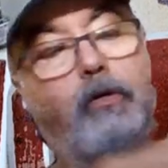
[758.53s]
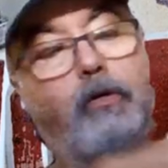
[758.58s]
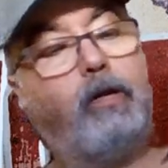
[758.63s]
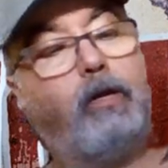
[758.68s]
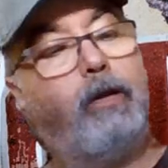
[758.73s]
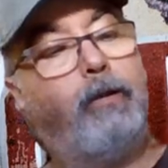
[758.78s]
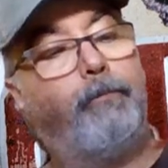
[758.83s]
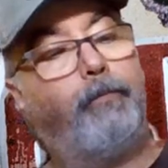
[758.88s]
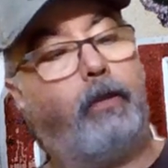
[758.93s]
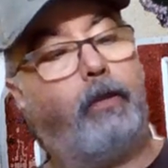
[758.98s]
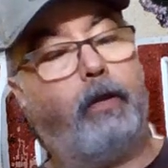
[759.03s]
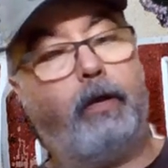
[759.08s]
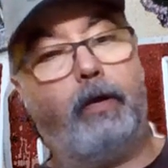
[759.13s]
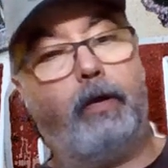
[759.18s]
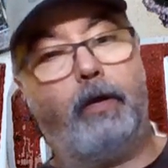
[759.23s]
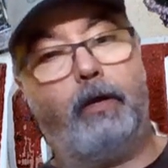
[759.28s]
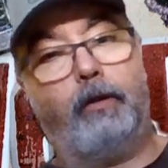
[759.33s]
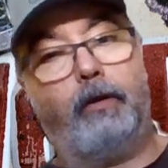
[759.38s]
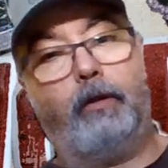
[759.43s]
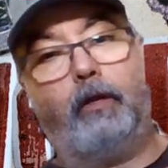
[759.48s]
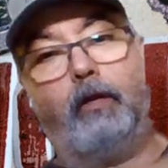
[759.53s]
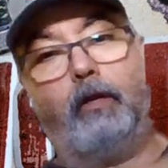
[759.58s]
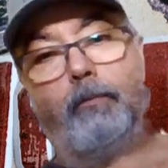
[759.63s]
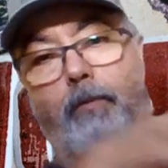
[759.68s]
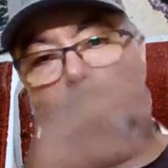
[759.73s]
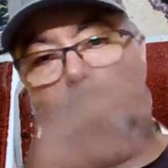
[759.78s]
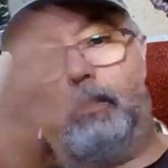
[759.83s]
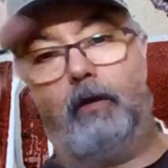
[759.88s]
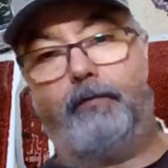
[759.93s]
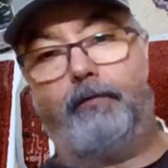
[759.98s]
and in the middle of
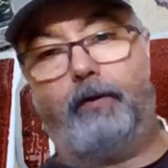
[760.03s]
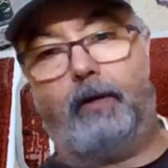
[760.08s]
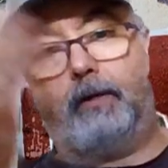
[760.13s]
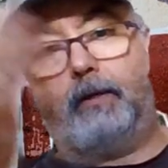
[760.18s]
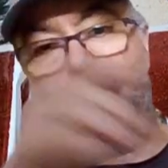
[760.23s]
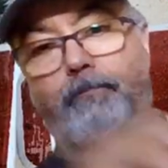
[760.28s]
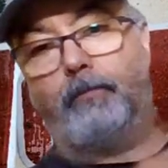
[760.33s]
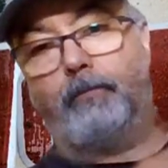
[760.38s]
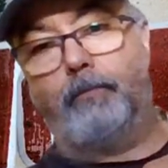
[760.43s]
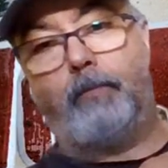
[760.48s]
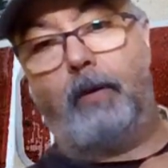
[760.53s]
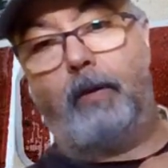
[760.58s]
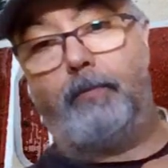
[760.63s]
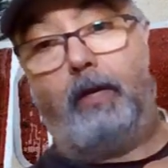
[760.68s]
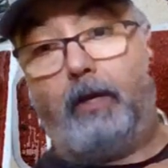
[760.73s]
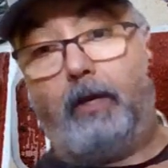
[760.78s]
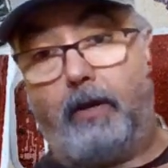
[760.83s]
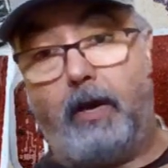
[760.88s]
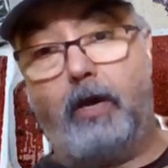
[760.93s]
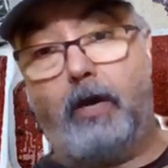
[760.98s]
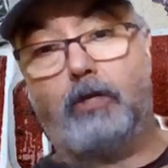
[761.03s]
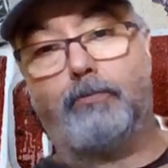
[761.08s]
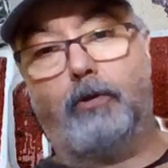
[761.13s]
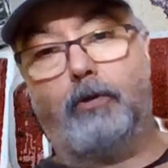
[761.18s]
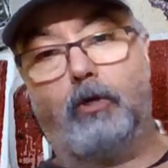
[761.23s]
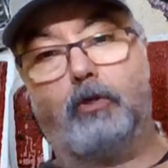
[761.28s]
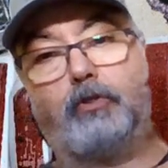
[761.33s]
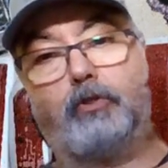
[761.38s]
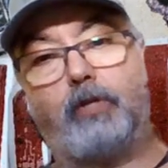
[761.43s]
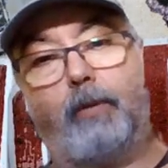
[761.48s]
a maybe engagement or
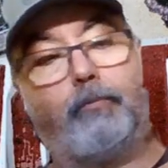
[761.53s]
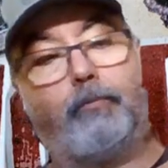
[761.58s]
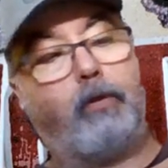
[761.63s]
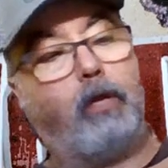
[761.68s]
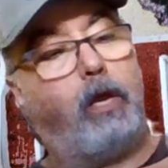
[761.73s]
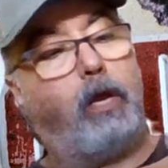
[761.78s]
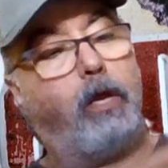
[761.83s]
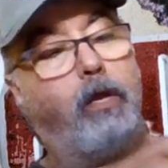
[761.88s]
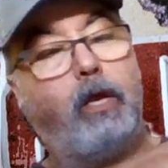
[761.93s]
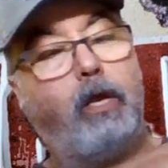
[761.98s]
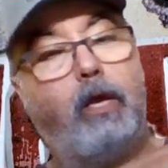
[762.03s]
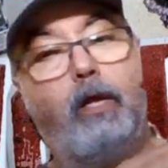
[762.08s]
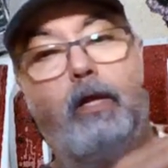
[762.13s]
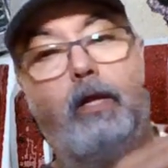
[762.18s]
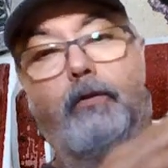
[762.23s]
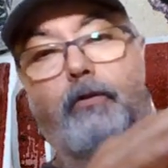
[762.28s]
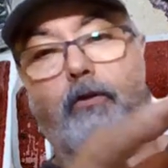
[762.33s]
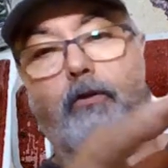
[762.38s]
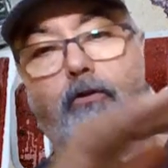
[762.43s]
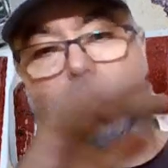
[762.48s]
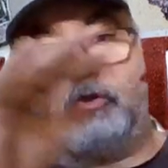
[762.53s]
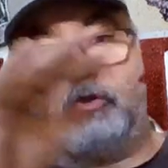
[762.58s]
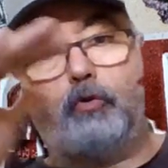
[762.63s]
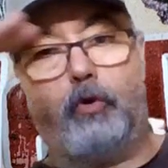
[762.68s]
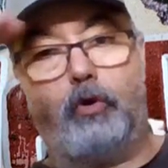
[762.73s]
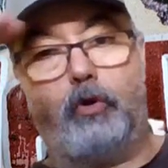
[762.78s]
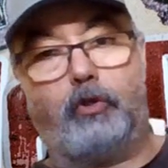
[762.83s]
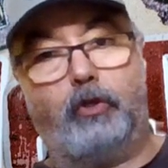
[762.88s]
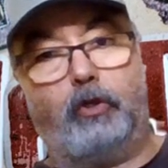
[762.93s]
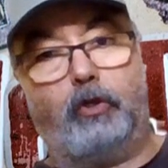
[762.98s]
something, the situation
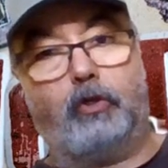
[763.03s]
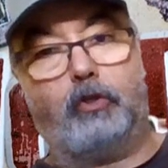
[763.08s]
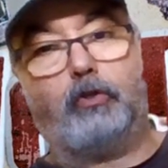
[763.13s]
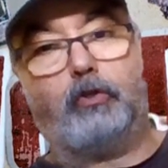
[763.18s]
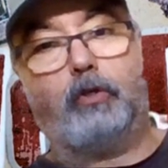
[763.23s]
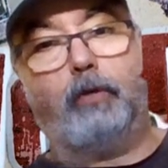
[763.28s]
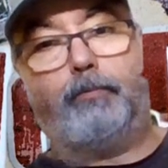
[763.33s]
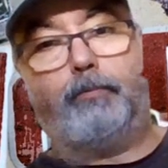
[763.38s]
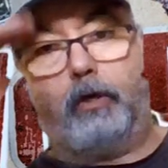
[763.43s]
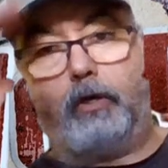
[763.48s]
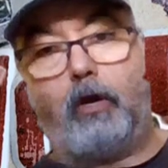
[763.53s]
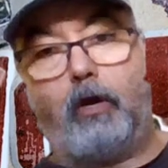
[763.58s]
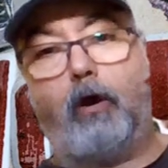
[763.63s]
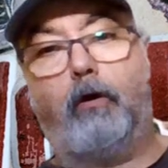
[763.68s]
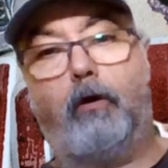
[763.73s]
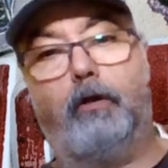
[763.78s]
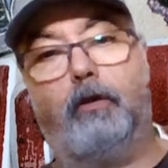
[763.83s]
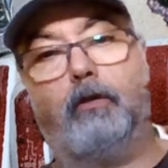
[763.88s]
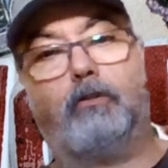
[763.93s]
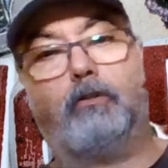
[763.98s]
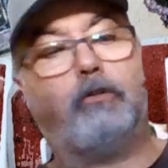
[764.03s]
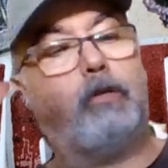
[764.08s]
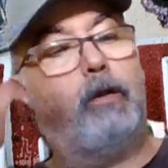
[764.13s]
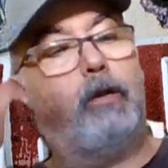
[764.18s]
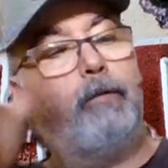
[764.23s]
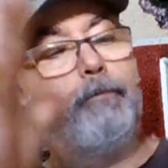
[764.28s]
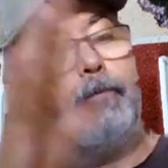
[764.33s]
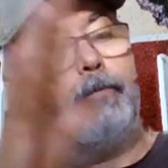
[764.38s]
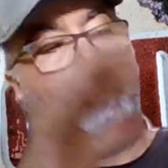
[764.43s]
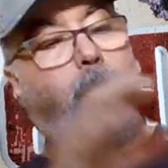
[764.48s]
is precarious,
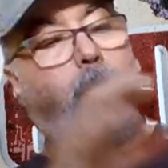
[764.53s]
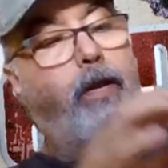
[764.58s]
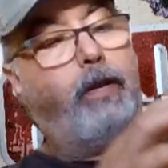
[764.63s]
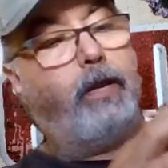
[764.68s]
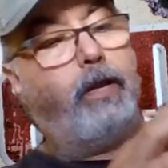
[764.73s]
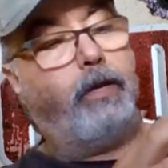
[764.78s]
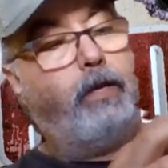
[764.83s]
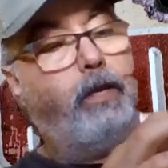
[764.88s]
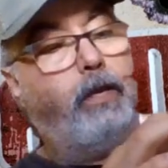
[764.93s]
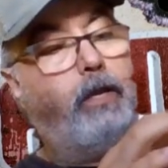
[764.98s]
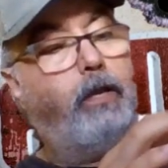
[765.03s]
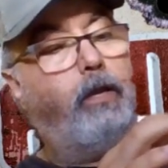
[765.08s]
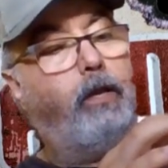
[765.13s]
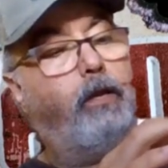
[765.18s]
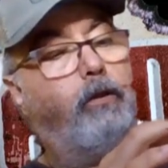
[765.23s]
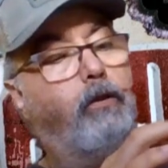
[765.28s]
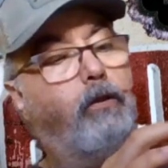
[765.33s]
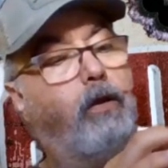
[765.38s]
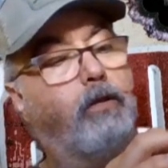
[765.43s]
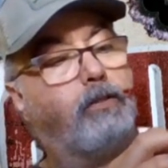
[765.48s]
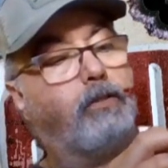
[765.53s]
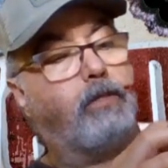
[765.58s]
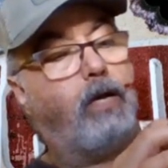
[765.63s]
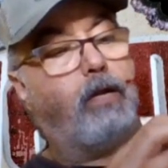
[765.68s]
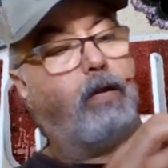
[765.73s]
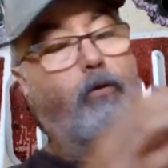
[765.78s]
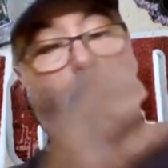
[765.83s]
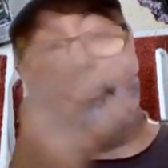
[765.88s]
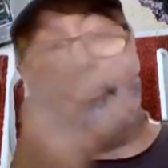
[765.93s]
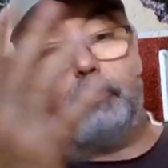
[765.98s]
and then he does not or she
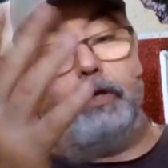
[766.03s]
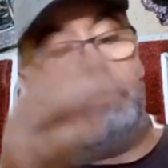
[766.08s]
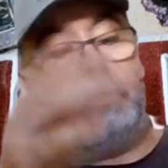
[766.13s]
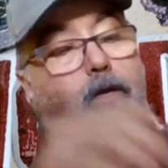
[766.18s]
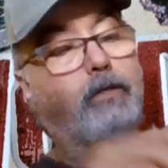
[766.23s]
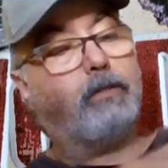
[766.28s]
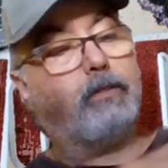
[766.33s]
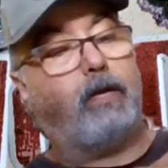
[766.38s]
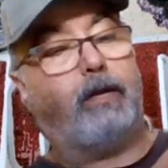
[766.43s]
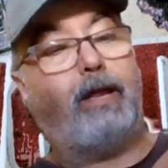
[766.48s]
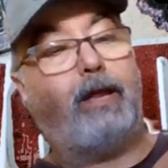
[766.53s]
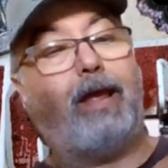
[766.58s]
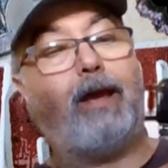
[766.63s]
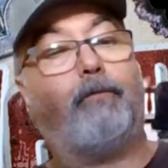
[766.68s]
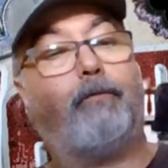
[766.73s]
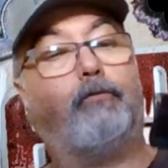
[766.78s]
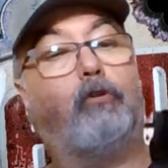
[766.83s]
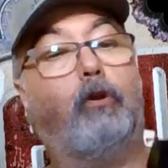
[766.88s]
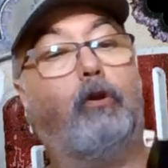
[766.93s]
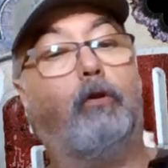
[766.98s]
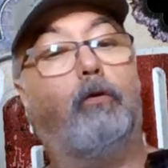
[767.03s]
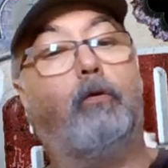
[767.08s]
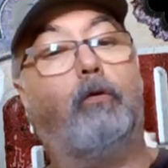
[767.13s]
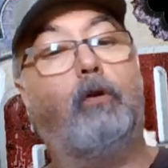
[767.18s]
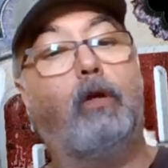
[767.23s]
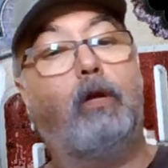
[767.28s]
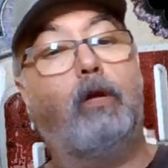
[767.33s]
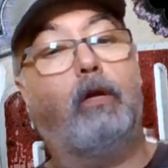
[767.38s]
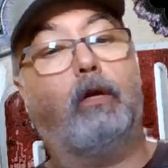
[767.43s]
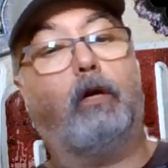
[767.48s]
does not have to
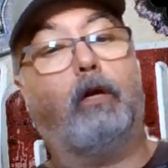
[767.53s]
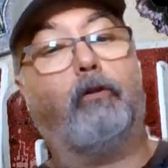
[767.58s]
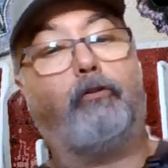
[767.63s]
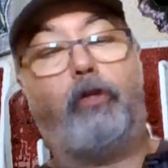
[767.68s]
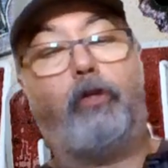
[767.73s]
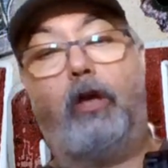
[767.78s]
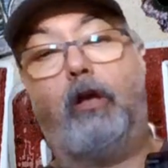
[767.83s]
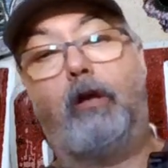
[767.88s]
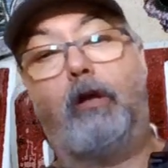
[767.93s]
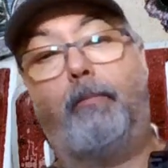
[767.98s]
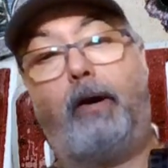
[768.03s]
think about